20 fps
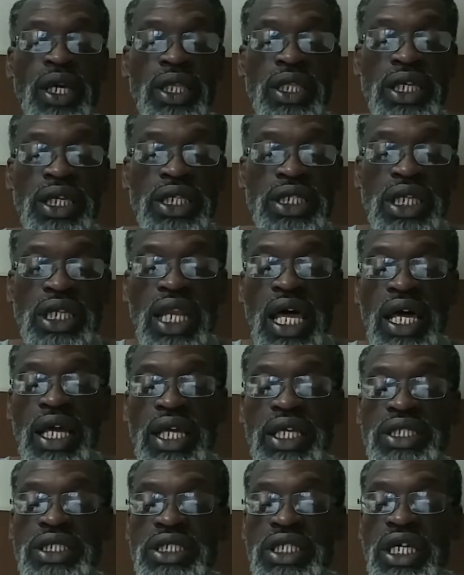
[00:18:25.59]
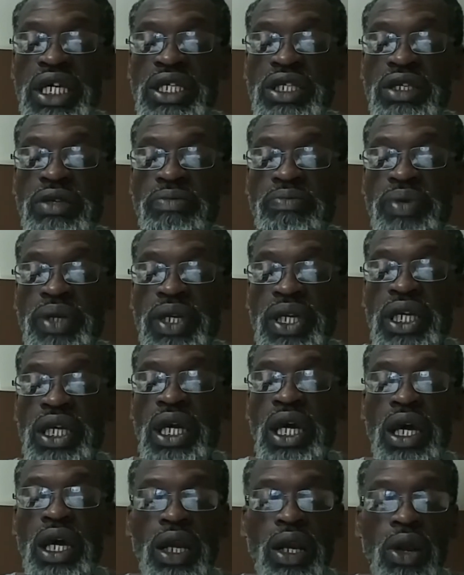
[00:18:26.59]
This clock is said to be
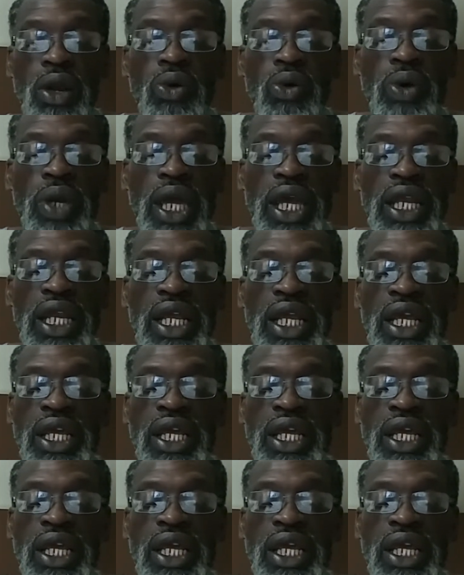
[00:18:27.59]
located